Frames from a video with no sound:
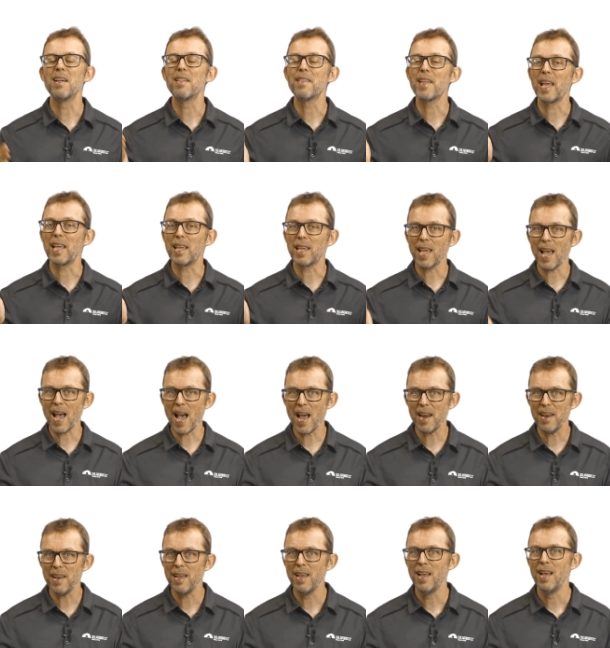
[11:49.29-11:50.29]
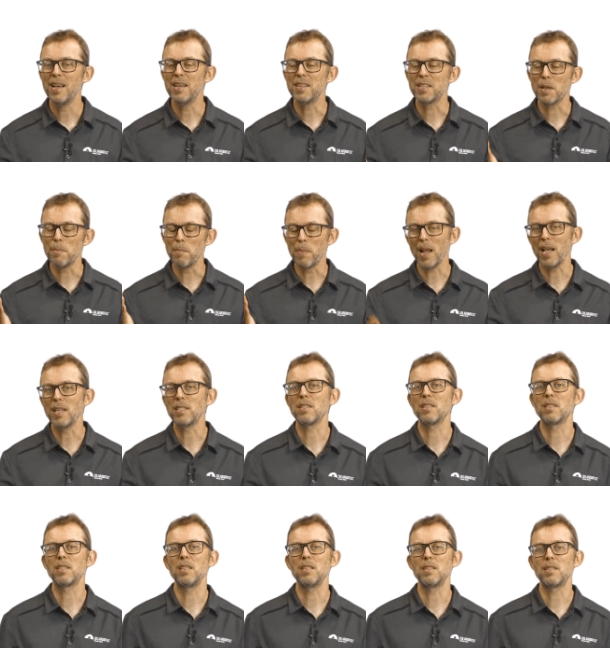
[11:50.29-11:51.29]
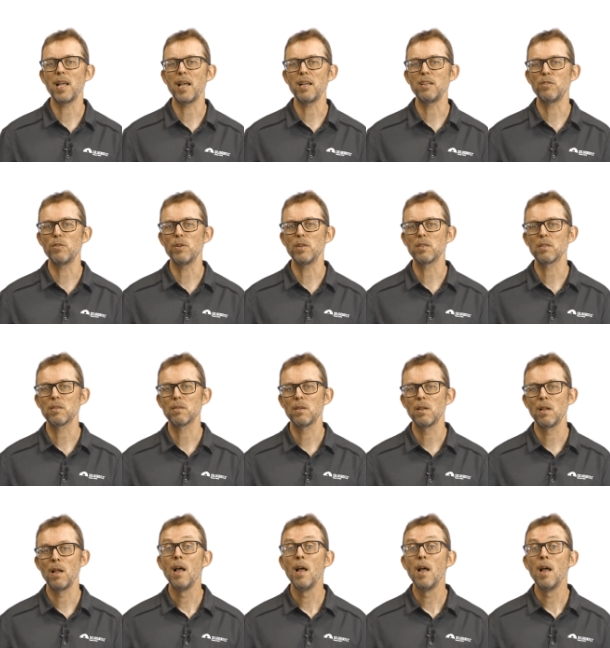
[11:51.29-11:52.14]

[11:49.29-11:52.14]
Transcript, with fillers: They can, and complacency is dangerous.